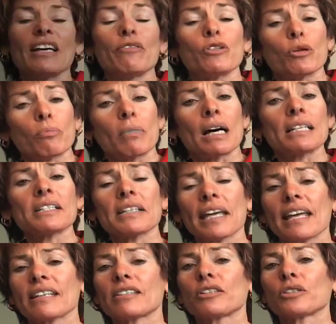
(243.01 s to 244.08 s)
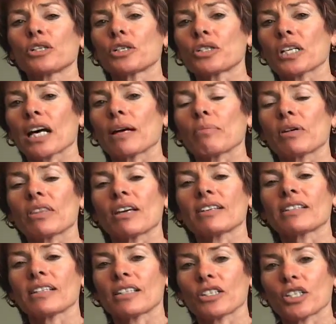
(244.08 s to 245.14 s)
you must cancel your time with
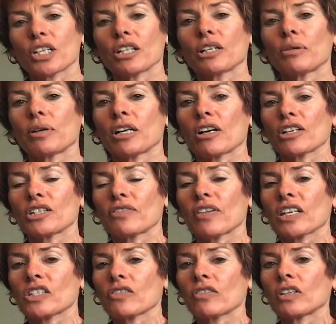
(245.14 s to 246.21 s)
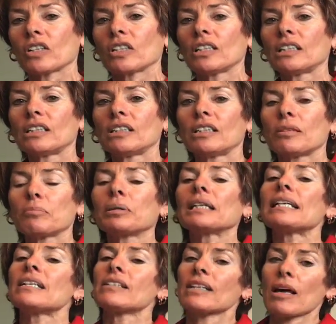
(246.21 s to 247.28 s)
us at the Cherry Creek Arts Festival,
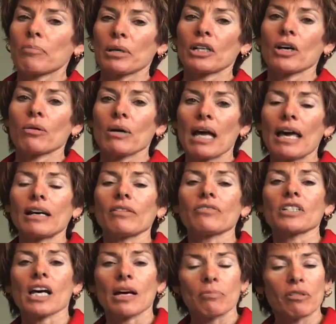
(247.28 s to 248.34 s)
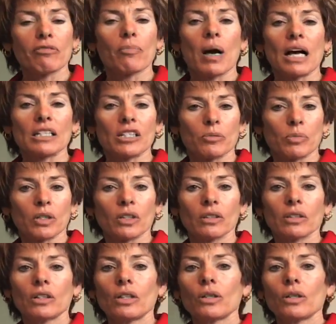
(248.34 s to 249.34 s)
please let me know ahead of time if possible.